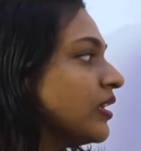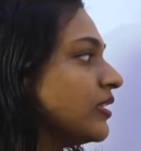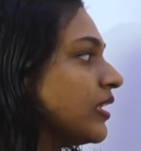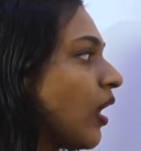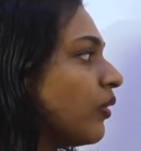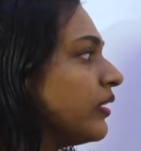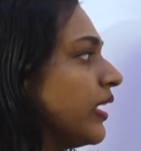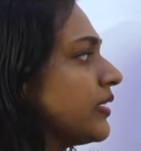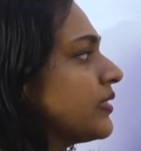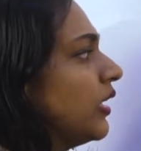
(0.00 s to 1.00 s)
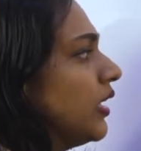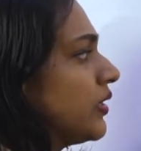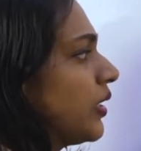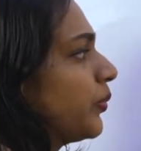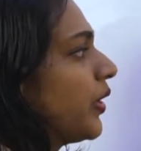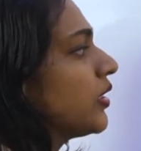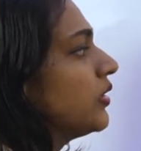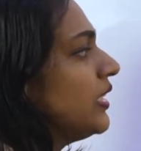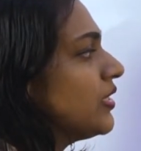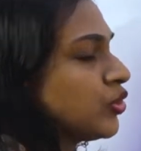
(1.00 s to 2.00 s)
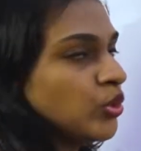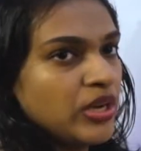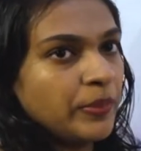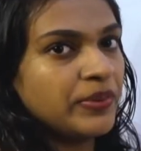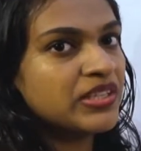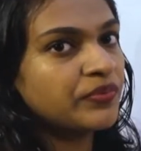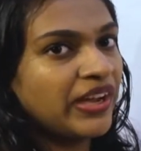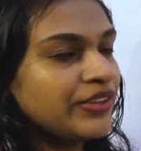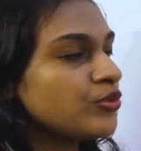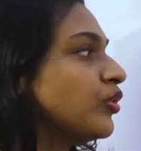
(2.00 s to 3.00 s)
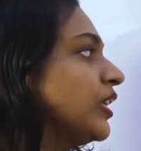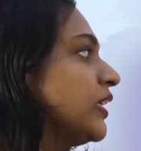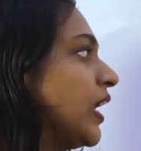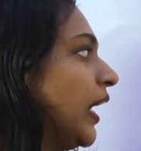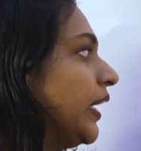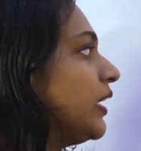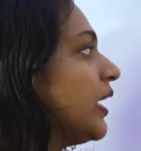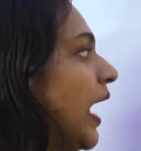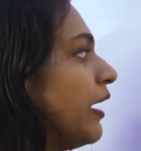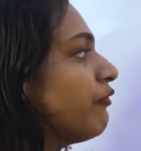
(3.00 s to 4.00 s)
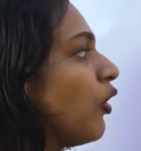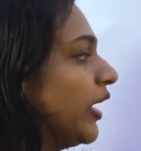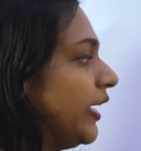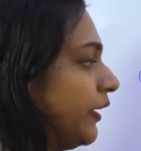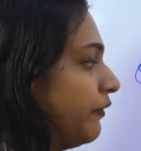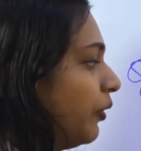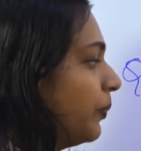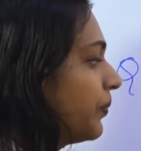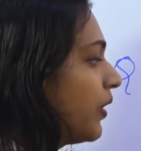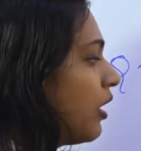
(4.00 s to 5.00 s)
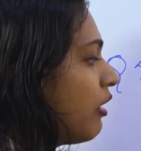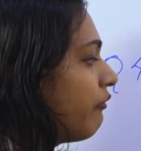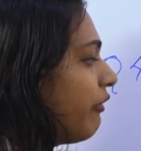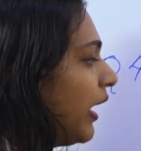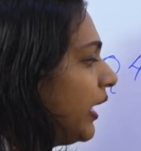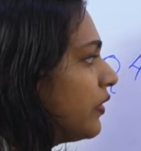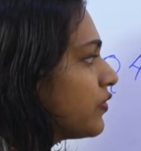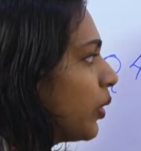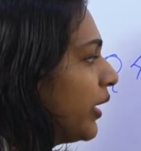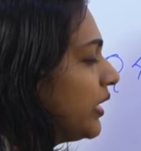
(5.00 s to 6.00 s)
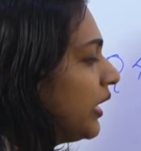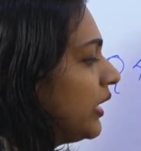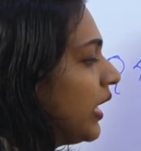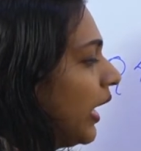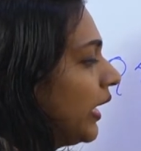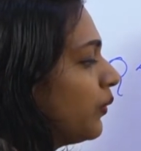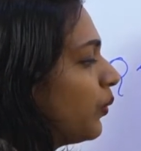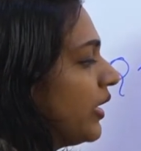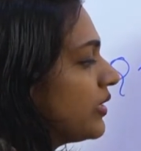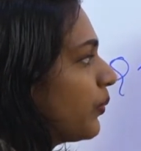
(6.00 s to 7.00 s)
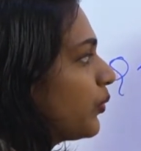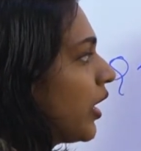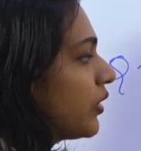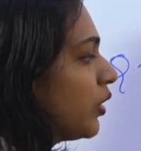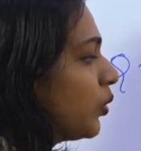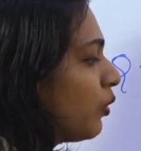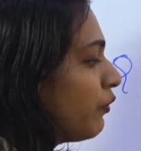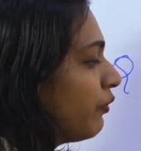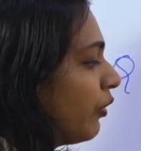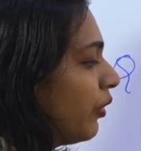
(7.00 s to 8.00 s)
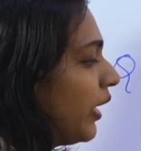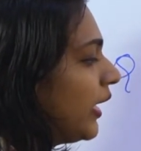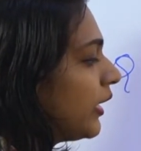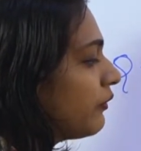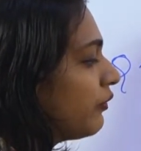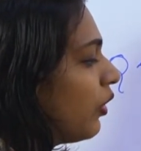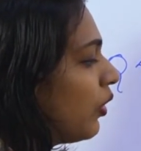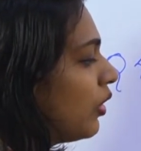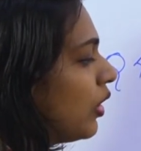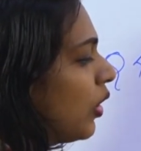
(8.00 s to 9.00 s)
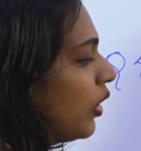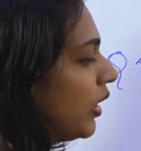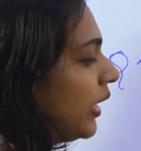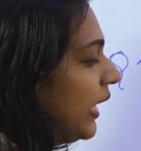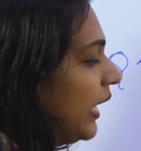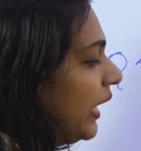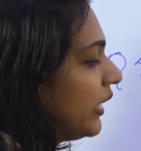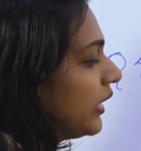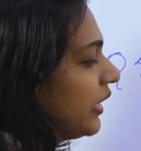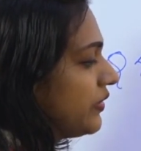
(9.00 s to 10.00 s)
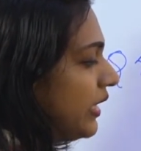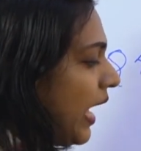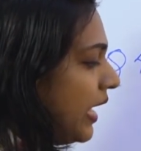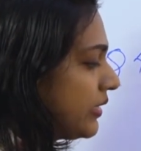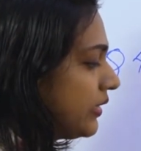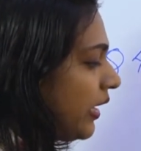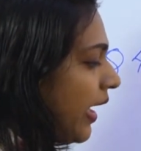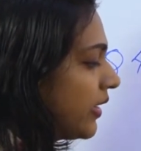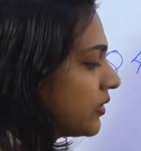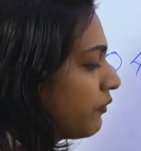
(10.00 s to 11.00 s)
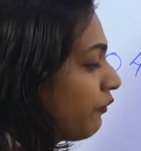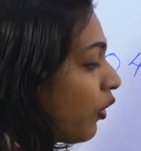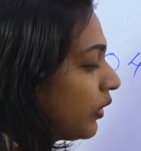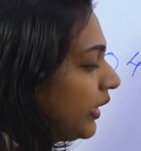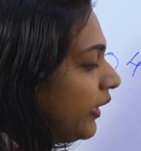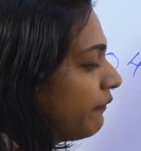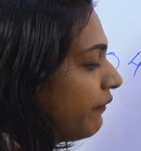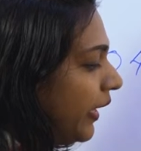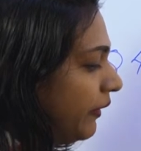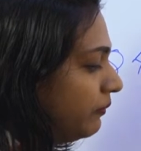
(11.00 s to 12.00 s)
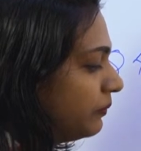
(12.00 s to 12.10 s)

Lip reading: Now let's subtract these two numbers, 529 and 484. 529 when subtracted to 484, it gives the answer as 45.